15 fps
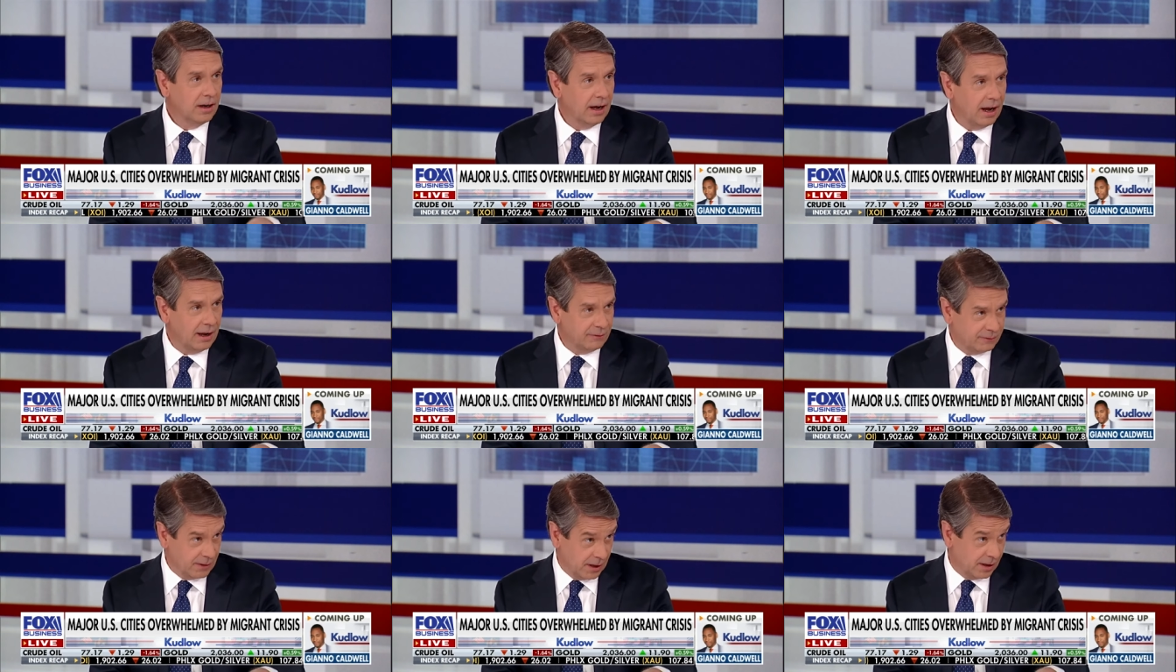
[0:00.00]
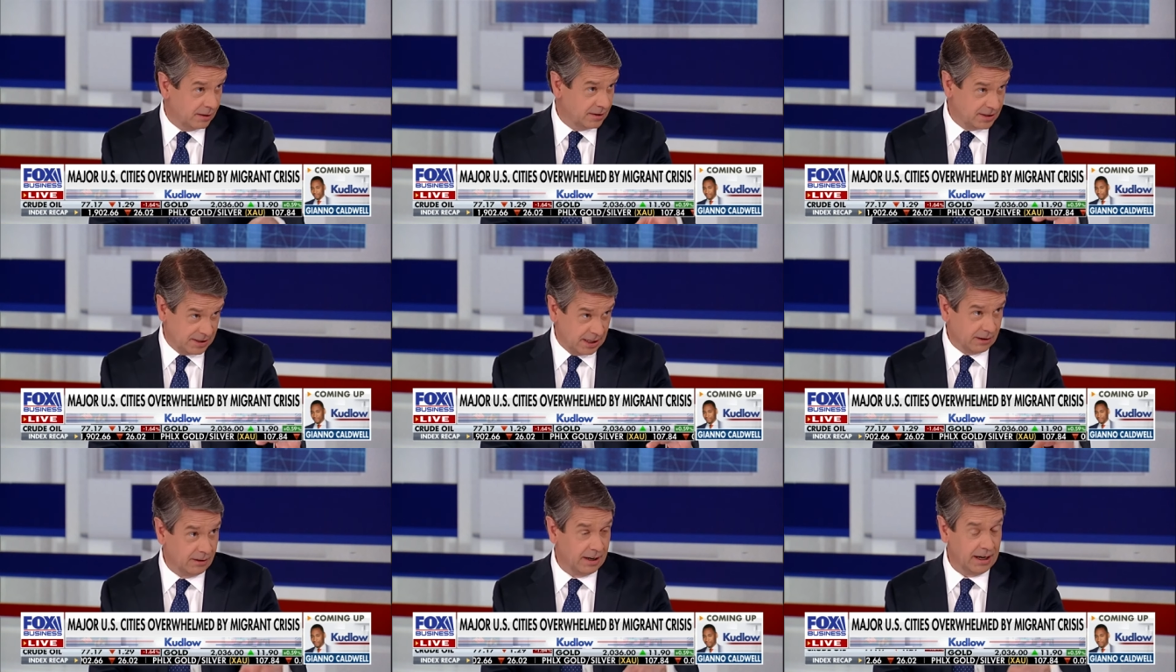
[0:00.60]
Af uh,
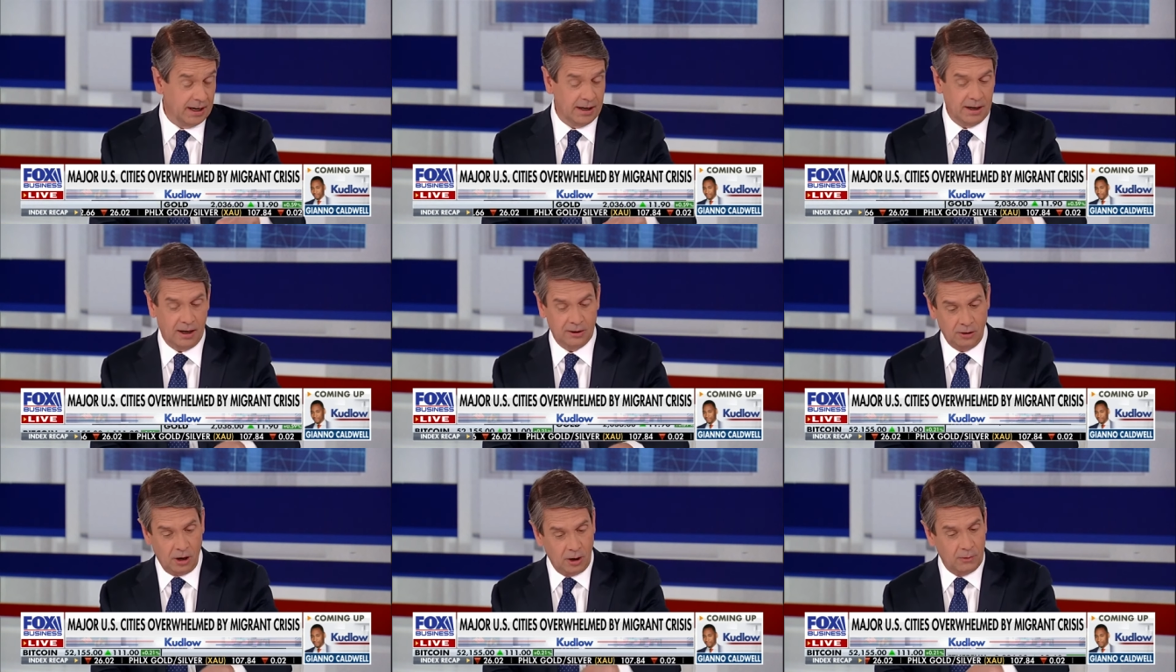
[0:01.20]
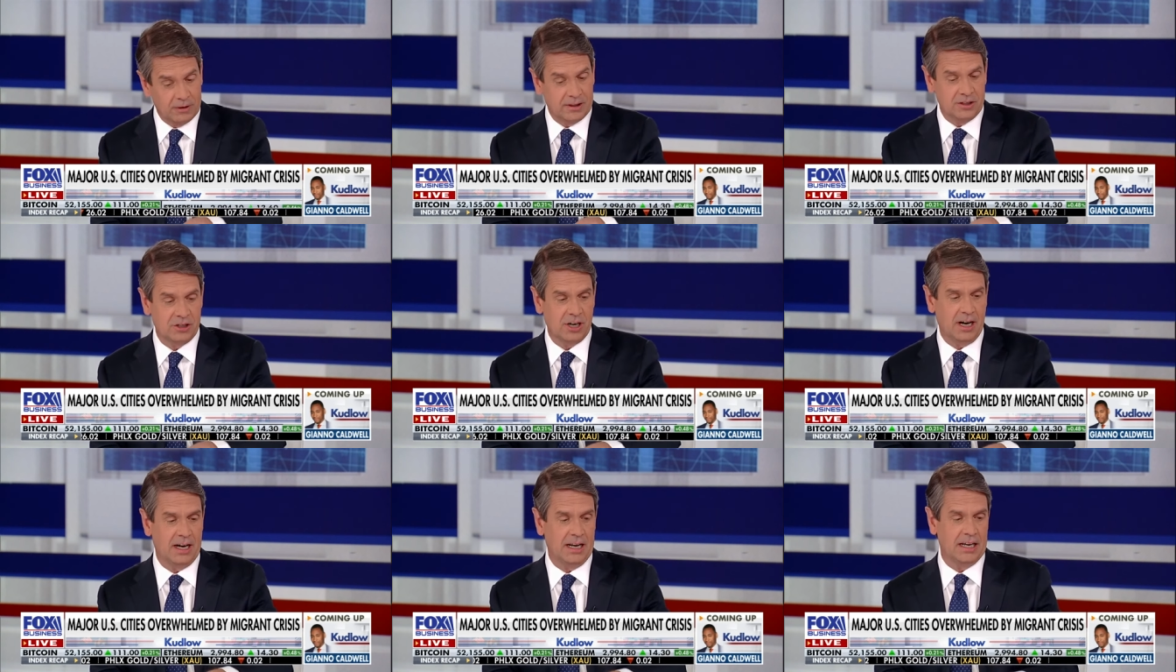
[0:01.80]
Syria, along with the
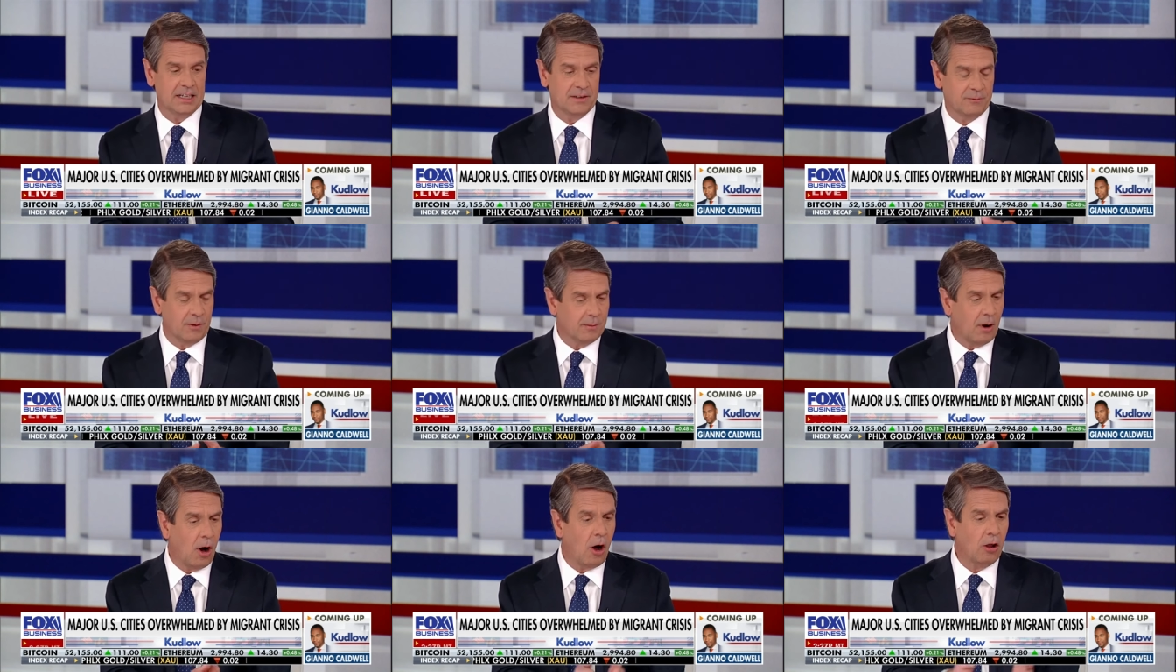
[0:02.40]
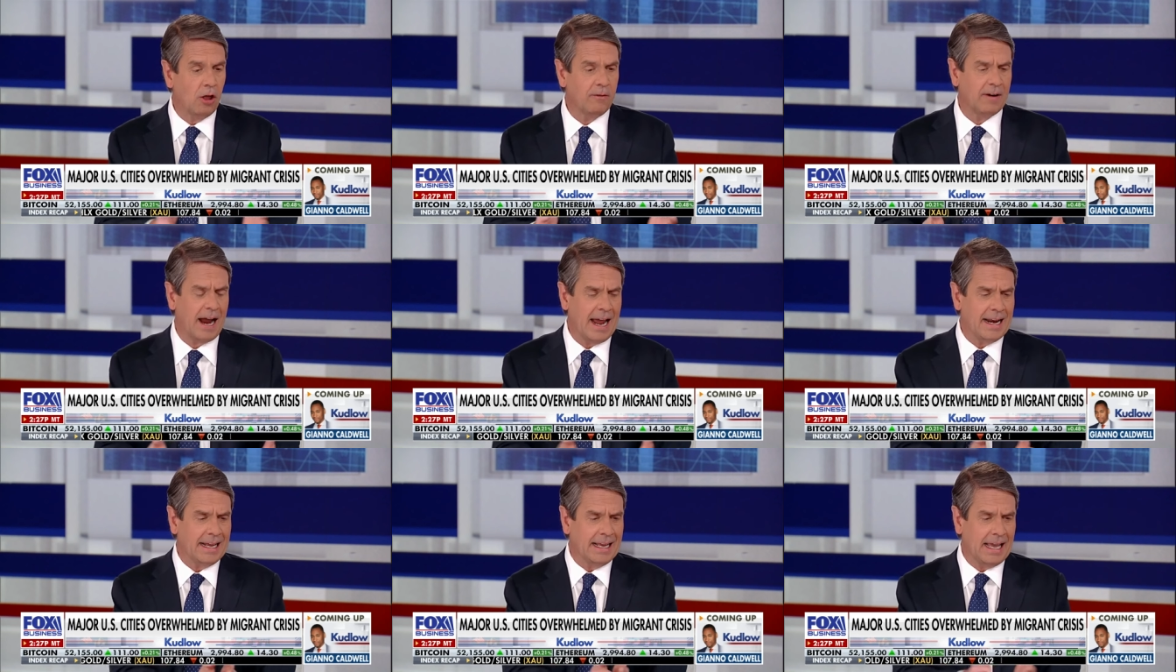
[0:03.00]
Chinese from all over. I
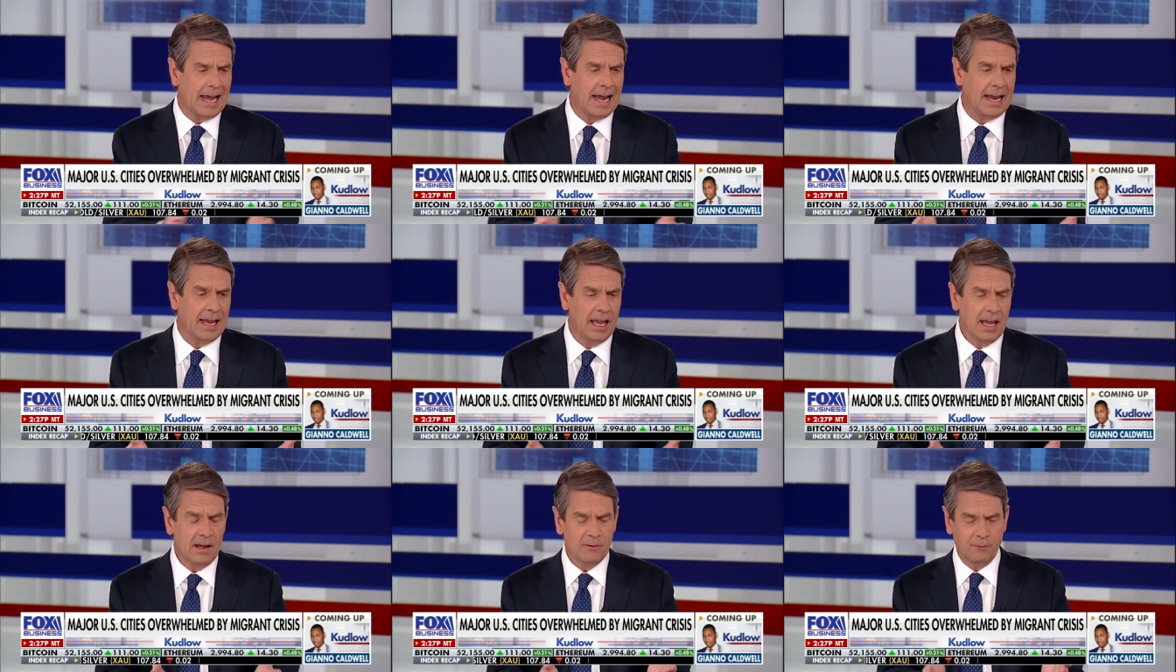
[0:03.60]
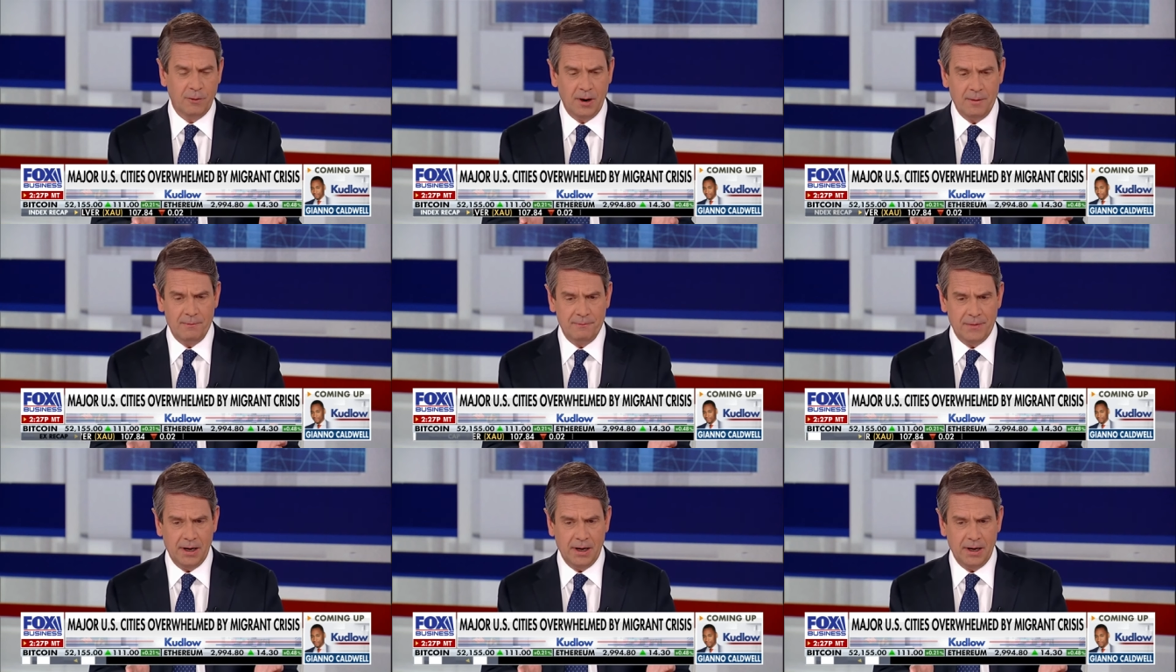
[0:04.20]
had a guy from.